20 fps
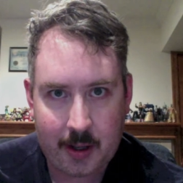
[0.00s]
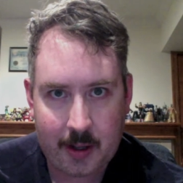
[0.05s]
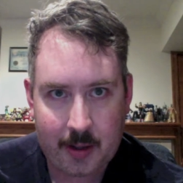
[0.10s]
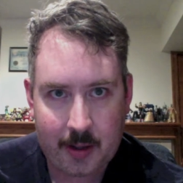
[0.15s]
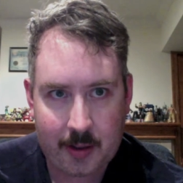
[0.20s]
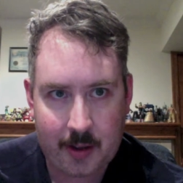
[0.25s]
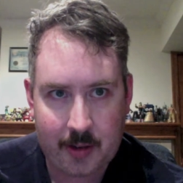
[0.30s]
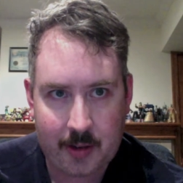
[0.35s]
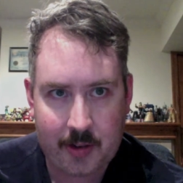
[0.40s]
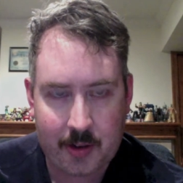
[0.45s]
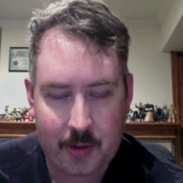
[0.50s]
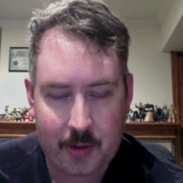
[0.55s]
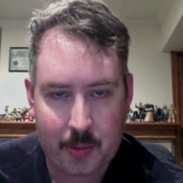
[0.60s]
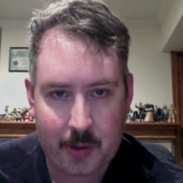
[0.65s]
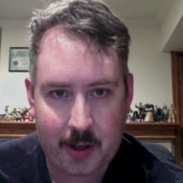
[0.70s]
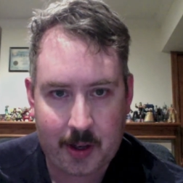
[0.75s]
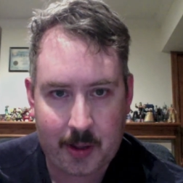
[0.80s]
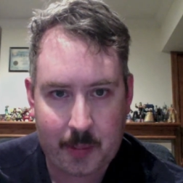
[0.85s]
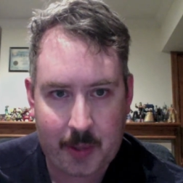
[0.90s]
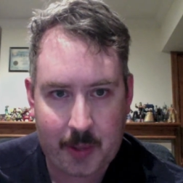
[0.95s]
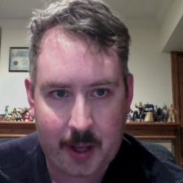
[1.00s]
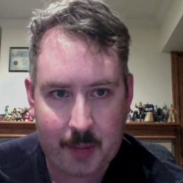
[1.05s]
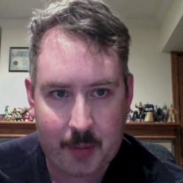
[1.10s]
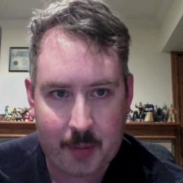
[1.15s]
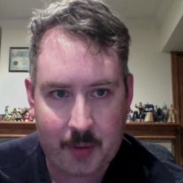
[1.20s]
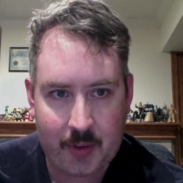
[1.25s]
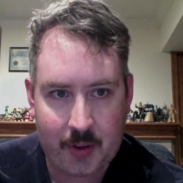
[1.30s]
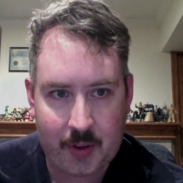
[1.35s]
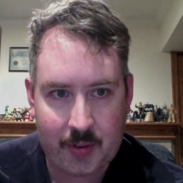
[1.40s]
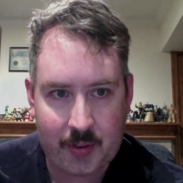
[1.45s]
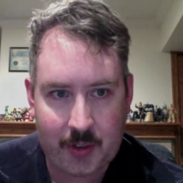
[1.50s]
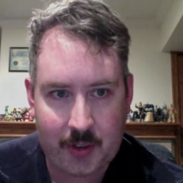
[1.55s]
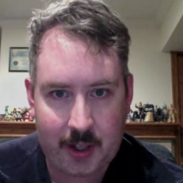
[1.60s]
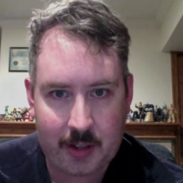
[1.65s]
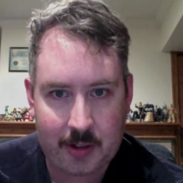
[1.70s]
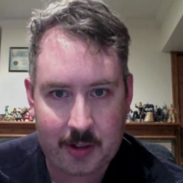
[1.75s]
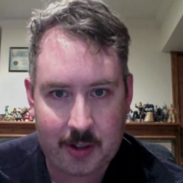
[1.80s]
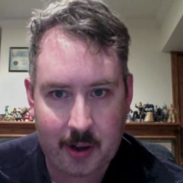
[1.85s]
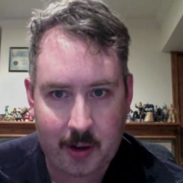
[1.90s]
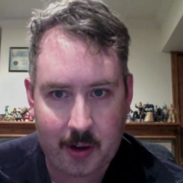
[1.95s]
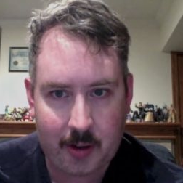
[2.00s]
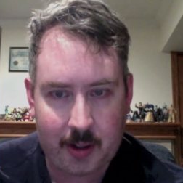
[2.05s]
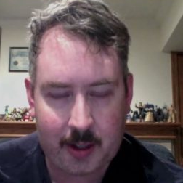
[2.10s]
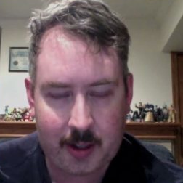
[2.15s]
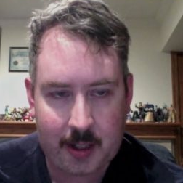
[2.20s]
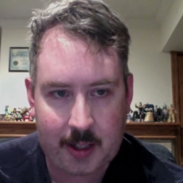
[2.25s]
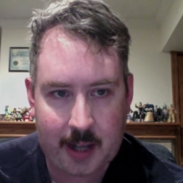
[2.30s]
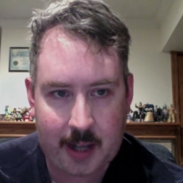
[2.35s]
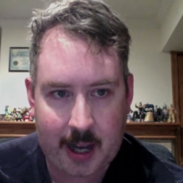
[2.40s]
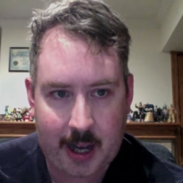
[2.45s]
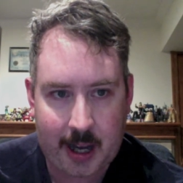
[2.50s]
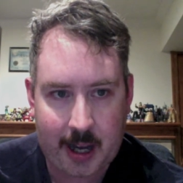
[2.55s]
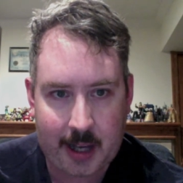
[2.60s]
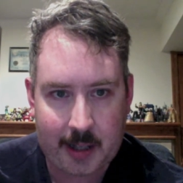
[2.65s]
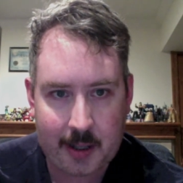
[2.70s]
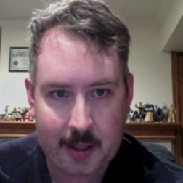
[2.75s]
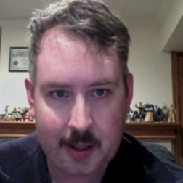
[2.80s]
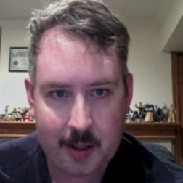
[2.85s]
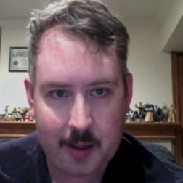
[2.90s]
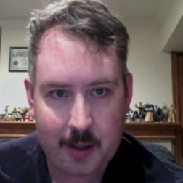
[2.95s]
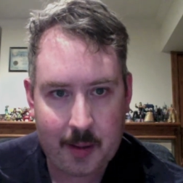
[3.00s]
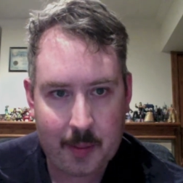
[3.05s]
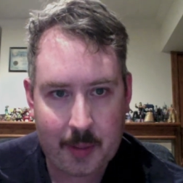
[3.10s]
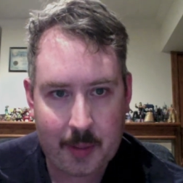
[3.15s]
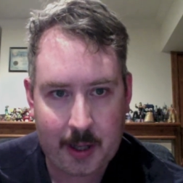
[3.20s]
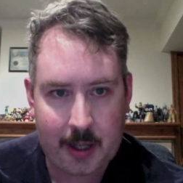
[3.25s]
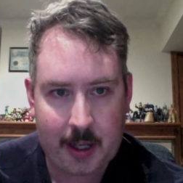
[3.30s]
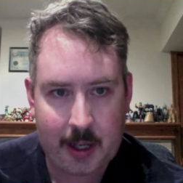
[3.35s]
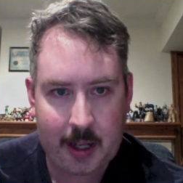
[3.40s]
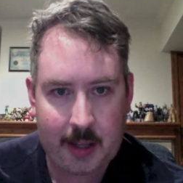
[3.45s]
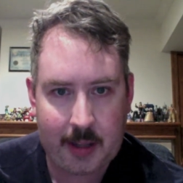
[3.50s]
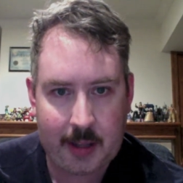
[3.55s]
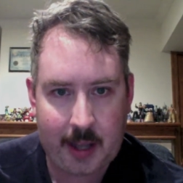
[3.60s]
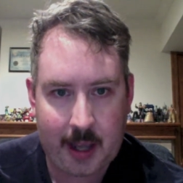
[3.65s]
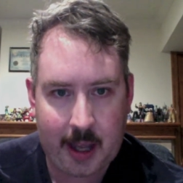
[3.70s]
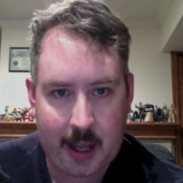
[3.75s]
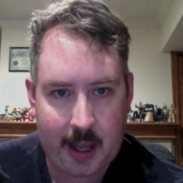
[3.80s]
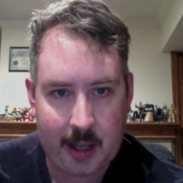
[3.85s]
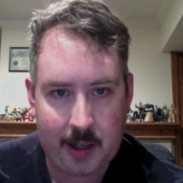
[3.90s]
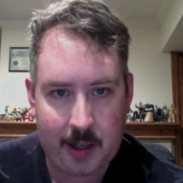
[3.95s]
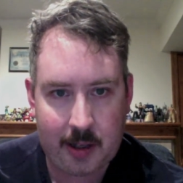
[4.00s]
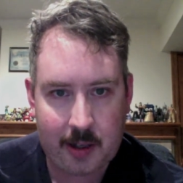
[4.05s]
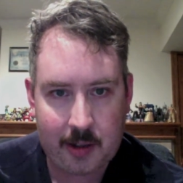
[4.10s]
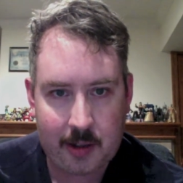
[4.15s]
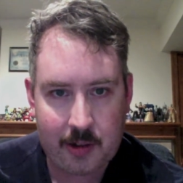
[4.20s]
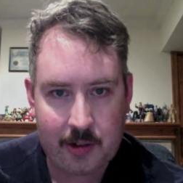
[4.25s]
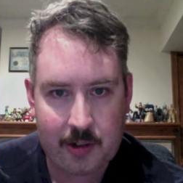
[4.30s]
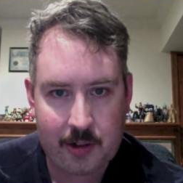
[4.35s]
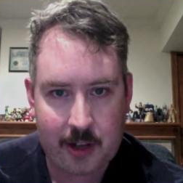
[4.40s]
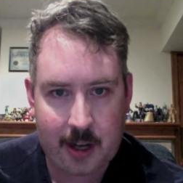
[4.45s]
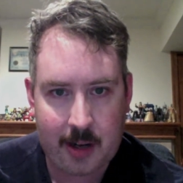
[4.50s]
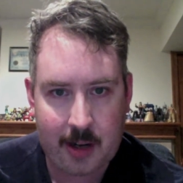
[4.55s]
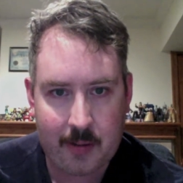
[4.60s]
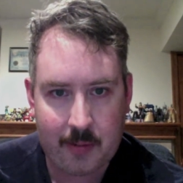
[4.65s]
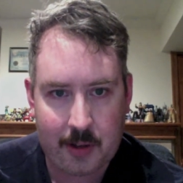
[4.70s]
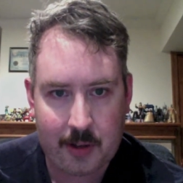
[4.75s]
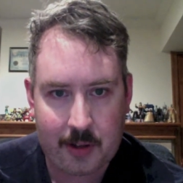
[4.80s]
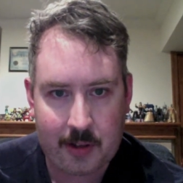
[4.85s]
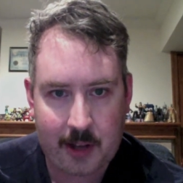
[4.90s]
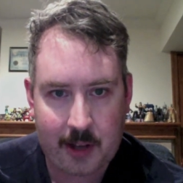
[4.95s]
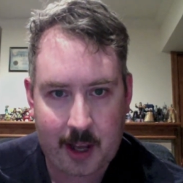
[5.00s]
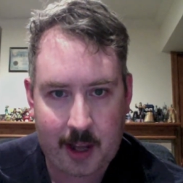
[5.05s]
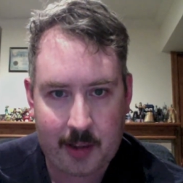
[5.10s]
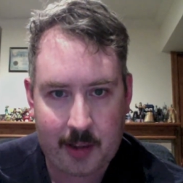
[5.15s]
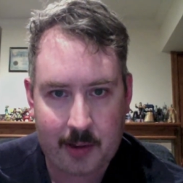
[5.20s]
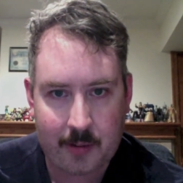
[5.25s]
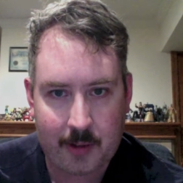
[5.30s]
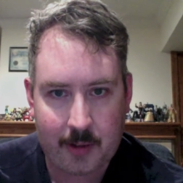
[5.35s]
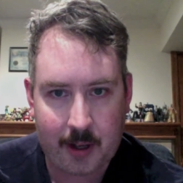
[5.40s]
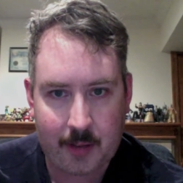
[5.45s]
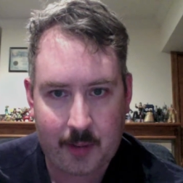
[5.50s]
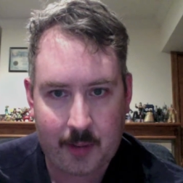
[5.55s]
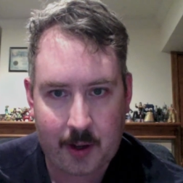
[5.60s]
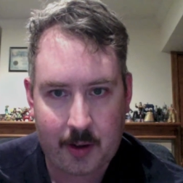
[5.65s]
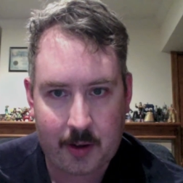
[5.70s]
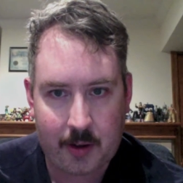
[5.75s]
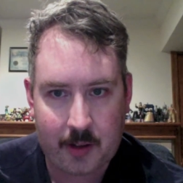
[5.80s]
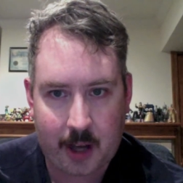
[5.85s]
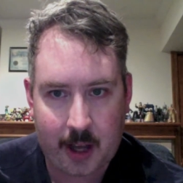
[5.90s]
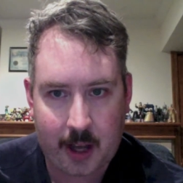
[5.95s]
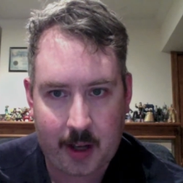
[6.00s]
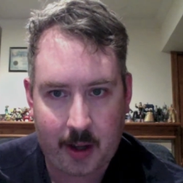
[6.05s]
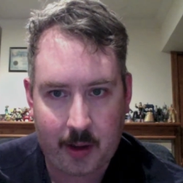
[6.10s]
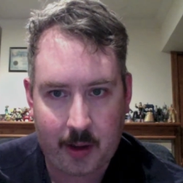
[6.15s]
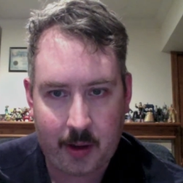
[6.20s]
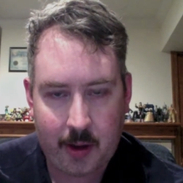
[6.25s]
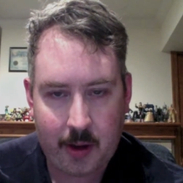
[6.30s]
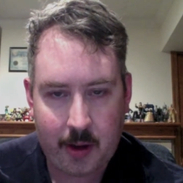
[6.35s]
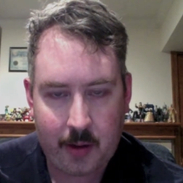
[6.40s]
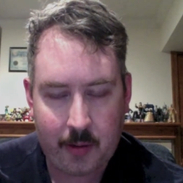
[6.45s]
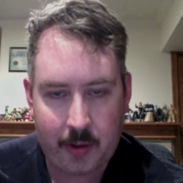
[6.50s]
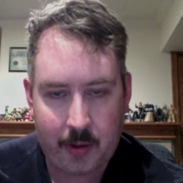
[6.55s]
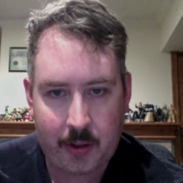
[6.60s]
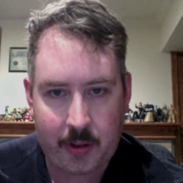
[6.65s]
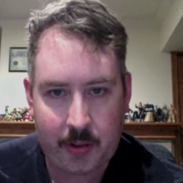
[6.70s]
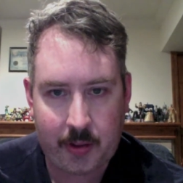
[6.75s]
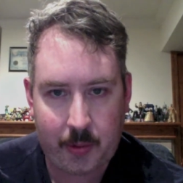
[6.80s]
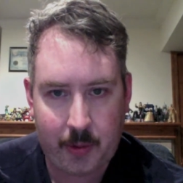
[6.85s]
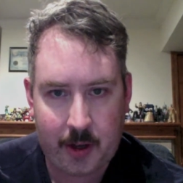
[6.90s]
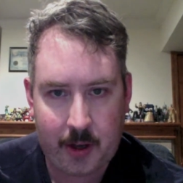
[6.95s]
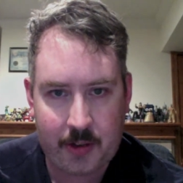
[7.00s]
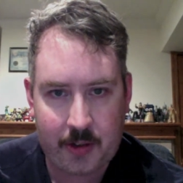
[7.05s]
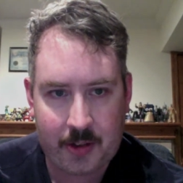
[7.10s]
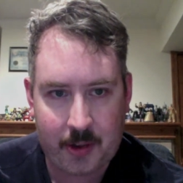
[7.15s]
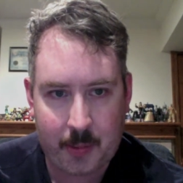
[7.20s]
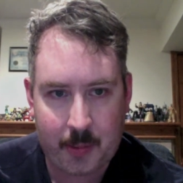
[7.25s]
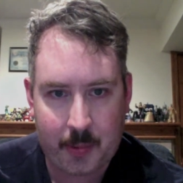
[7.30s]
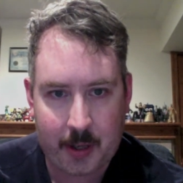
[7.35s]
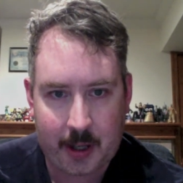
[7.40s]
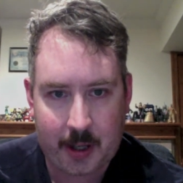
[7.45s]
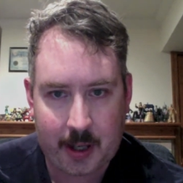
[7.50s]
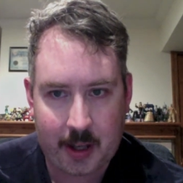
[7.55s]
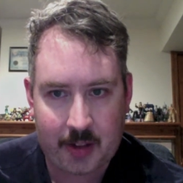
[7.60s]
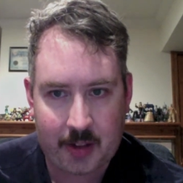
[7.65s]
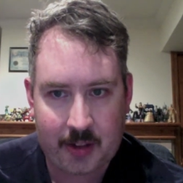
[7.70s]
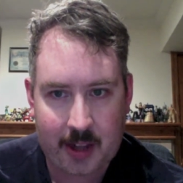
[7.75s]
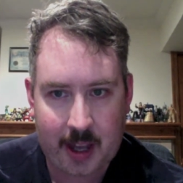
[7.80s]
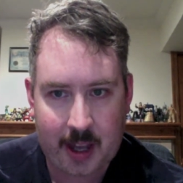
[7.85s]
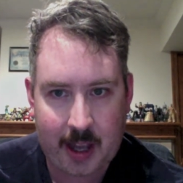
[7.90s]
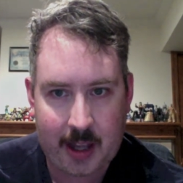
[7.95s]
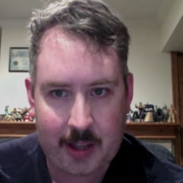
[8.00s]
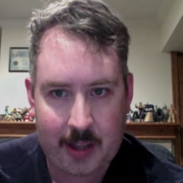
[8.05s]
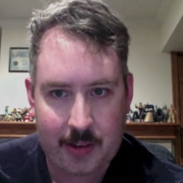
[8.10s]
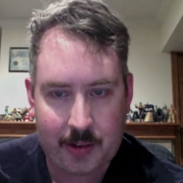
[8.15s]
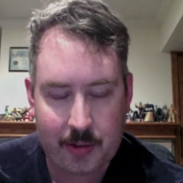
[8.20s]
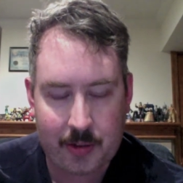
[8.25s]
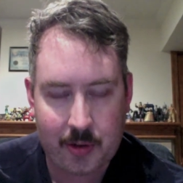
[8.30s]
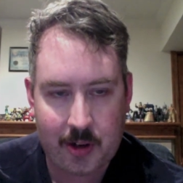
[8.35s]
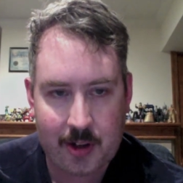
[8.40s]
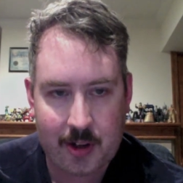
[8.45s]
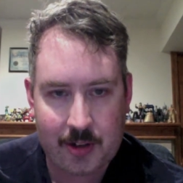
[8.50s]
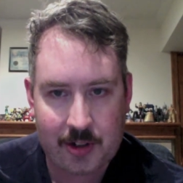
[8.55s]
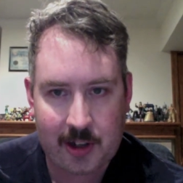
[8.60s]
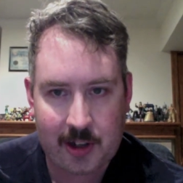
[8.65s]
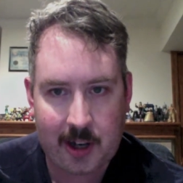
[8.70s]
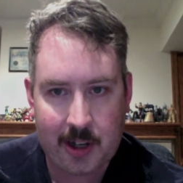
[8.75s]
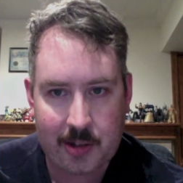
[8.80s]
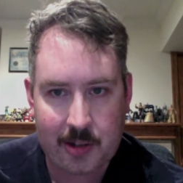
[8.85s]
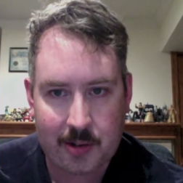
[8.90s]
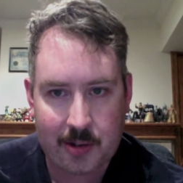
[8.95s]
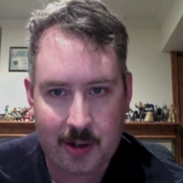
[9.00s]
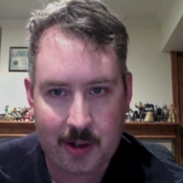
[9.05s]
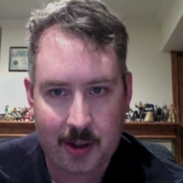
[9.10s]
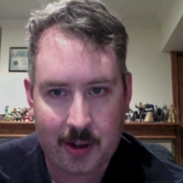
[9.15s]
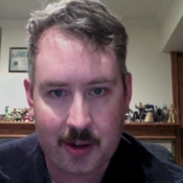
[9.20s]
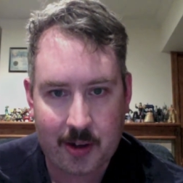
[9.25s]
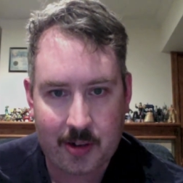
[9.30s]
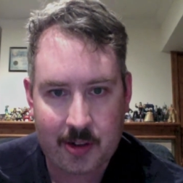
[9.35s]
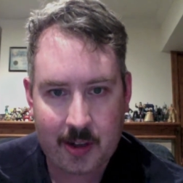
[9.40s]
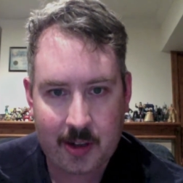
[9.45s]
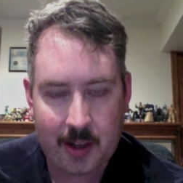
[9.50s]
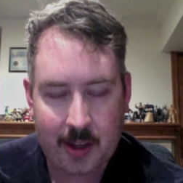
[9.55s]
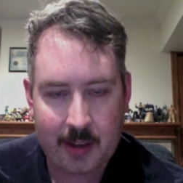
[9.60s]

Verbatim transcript: This is where the pay-per-view feed totally died, but in the end, Jay retained the Ring of Honor title with 3 super kicks and 3 J drillers.